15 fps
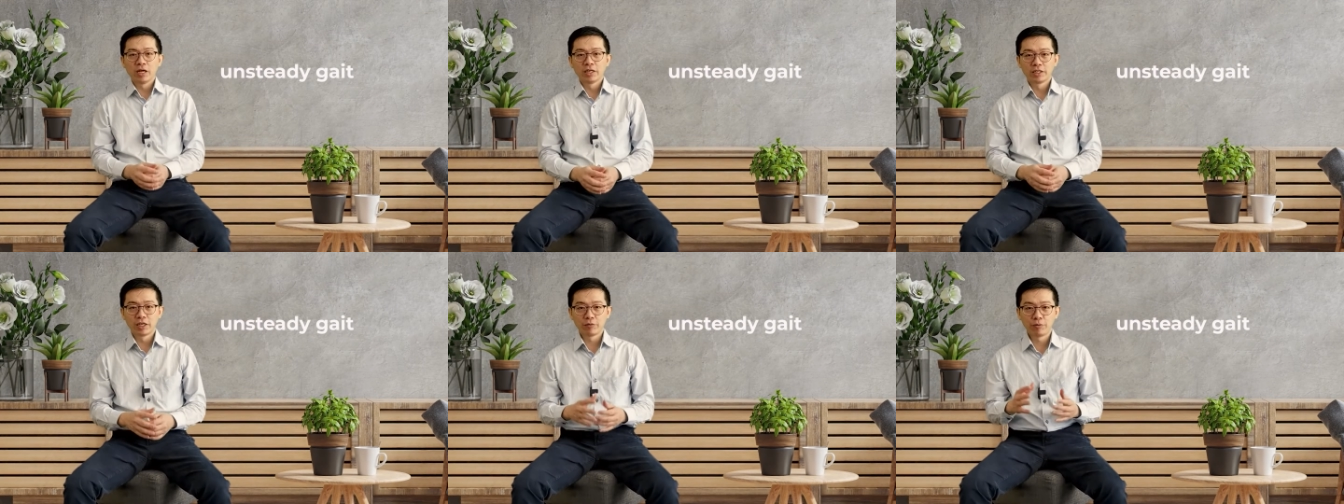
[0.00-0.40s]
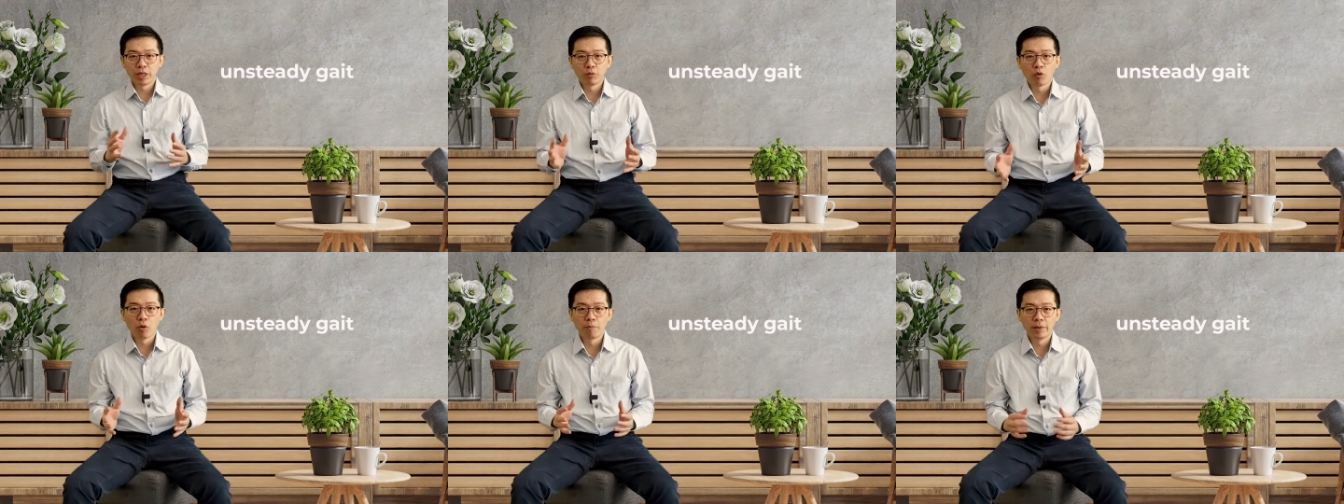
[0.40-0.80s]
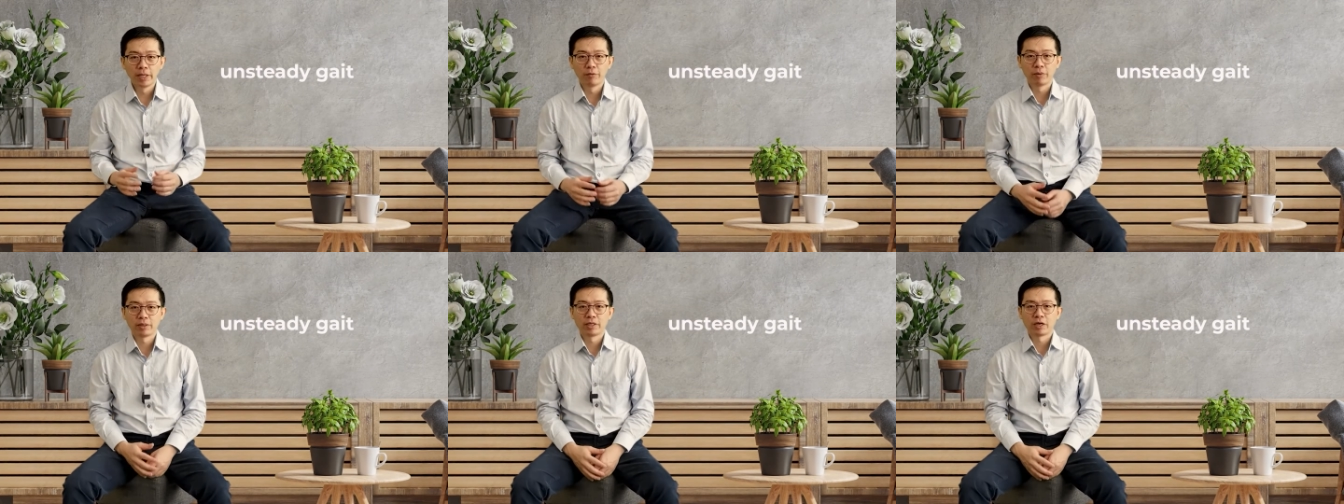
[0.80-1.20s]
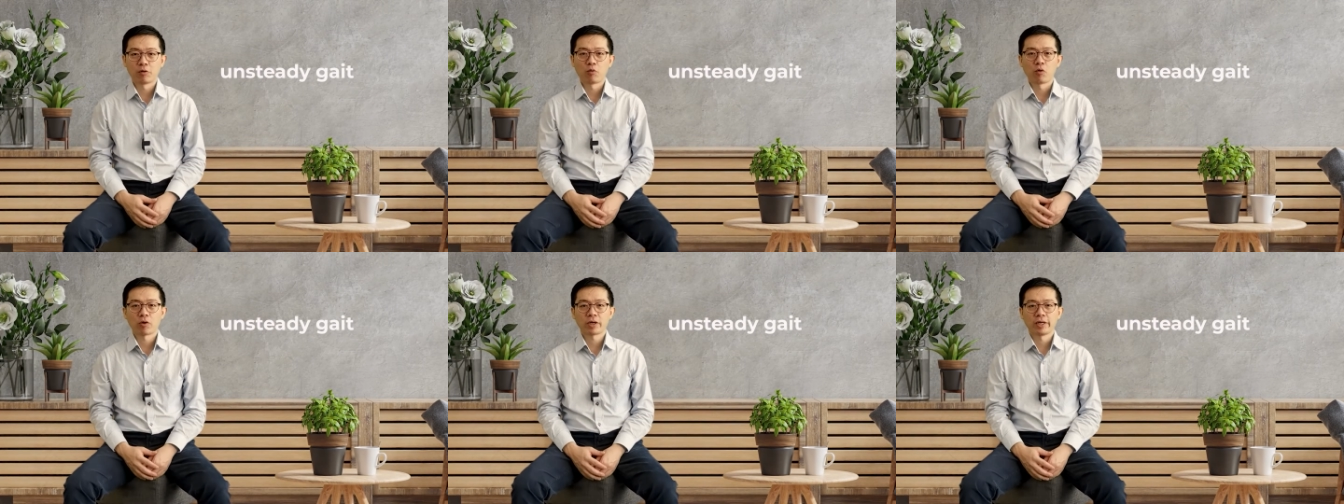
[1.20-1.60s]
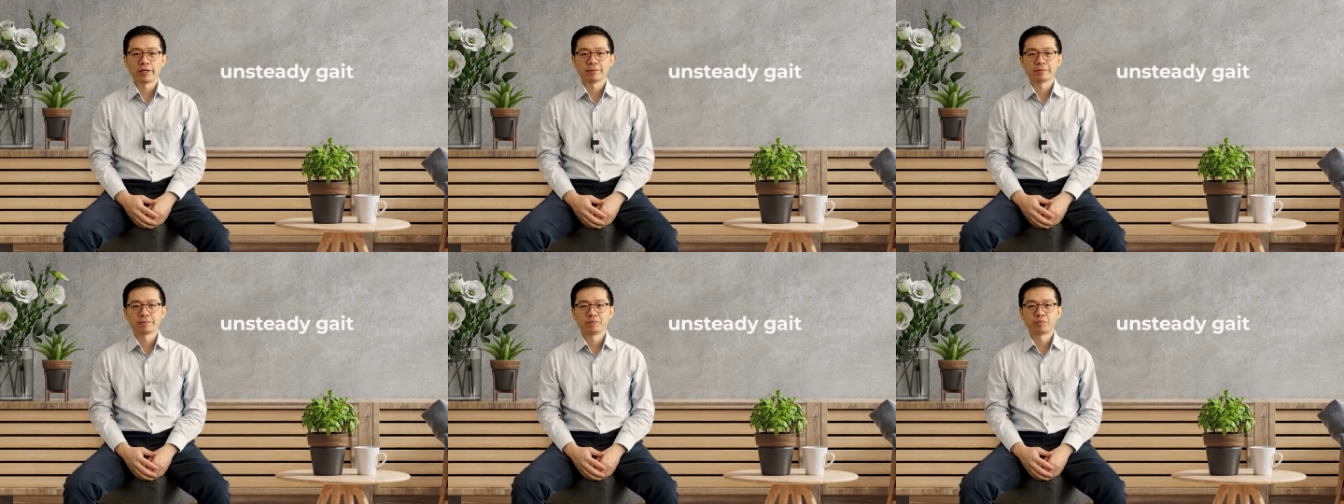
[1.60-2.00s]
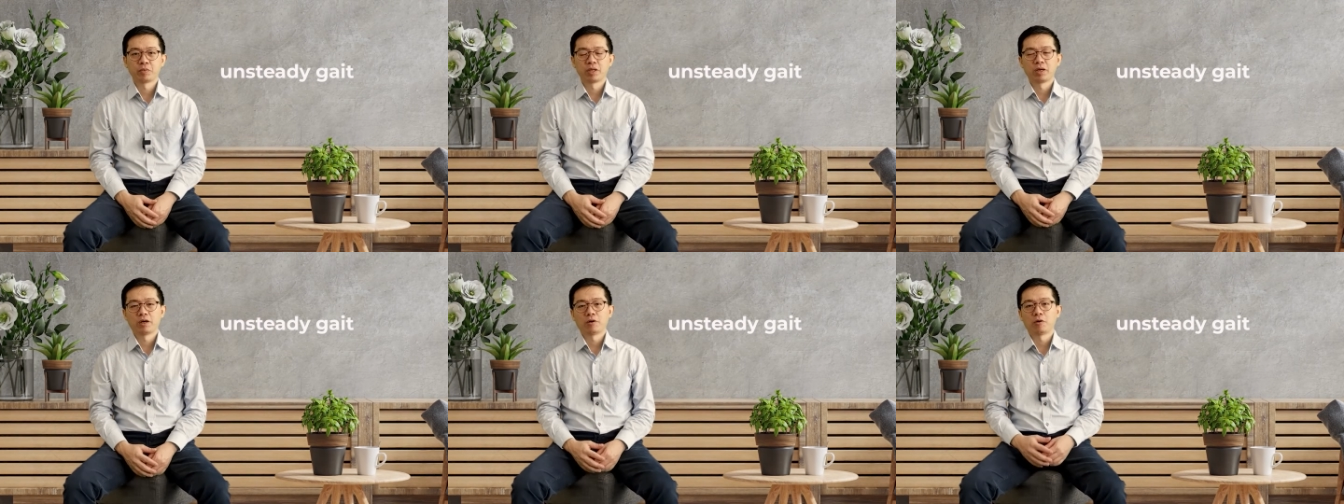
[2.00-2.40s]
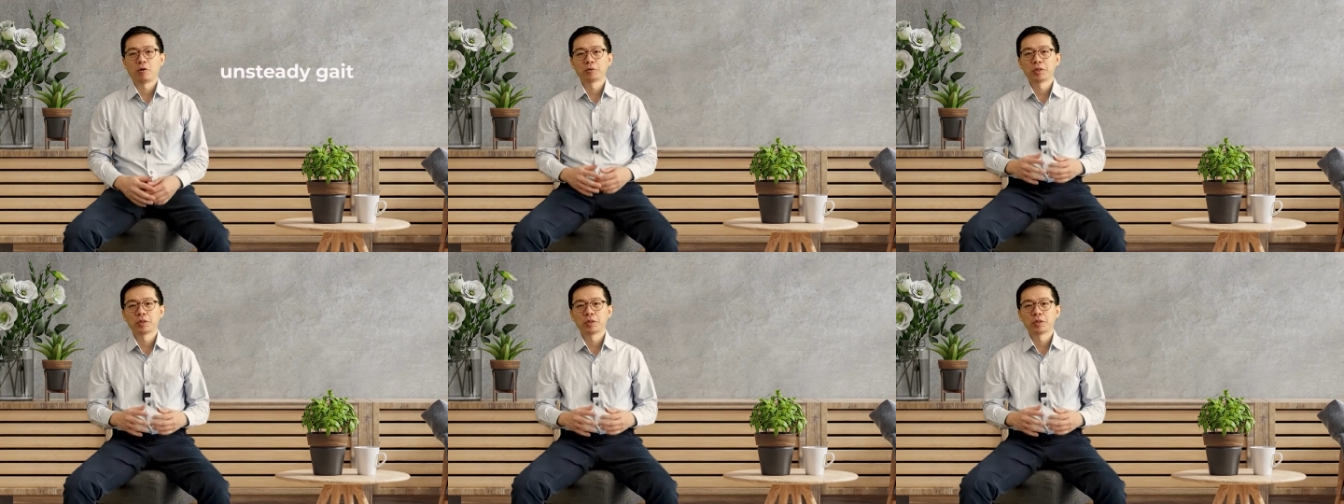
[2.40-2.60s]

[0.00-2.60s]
They feel wobbly when they are walking, or